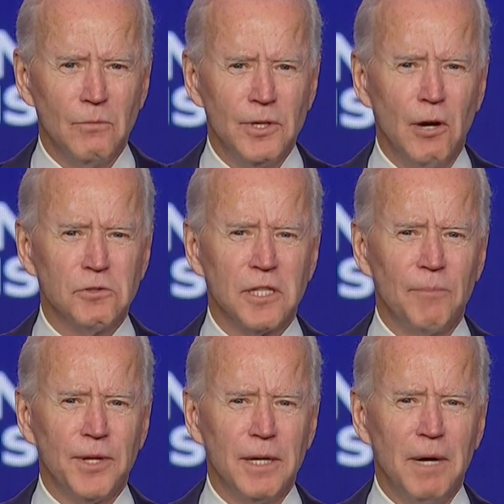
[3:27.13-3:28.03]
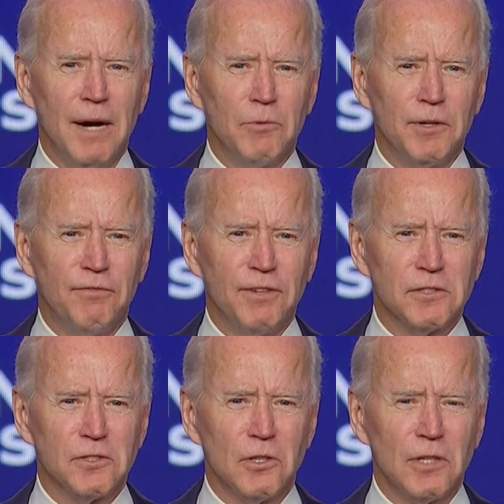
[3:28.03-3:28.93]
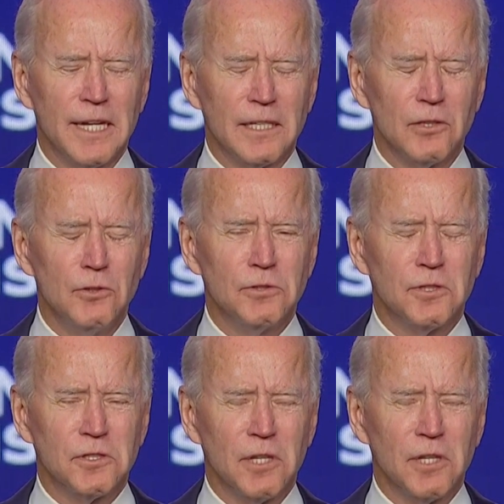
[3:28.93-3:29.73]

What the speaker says: We know something about what it feels like to lose